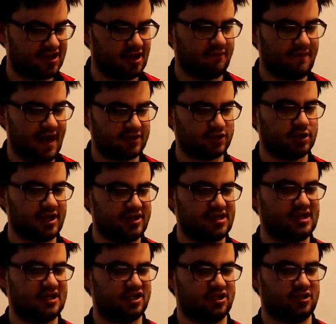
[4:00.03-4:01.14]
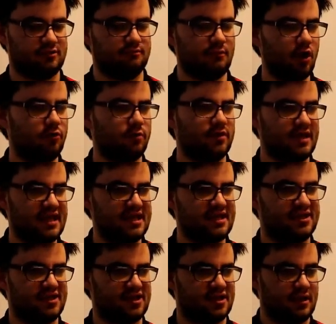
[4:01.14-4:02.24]
self-actualization moment
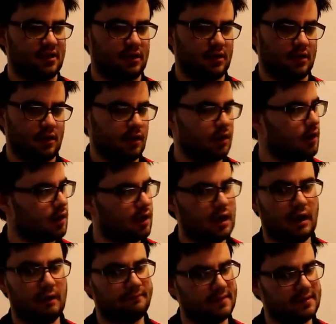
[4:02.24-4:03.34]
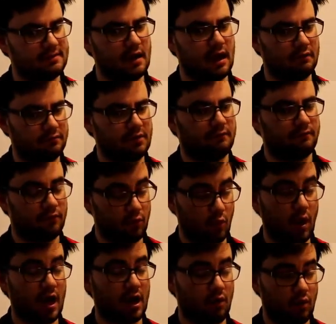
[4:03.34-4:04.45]
is, for the
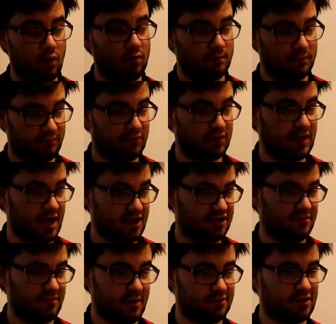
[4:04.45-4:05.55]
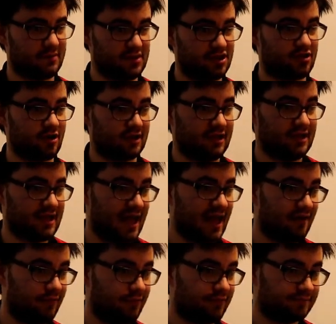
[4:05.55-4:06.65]
last few months I've been struggling to
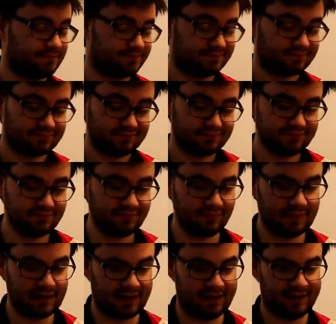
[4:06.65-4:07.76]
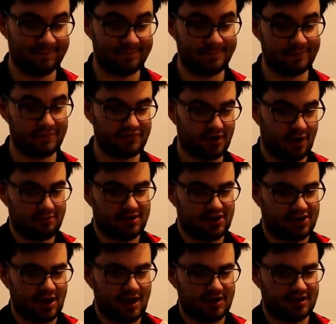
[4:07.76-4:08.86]
have, only
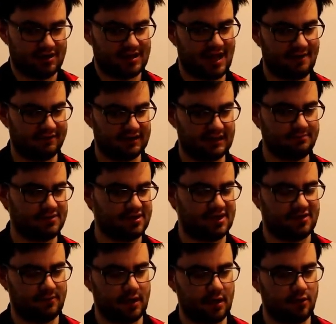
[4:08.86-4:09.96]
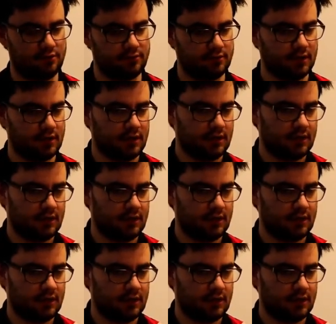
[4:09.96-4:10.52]
starting to have glimpses of my own.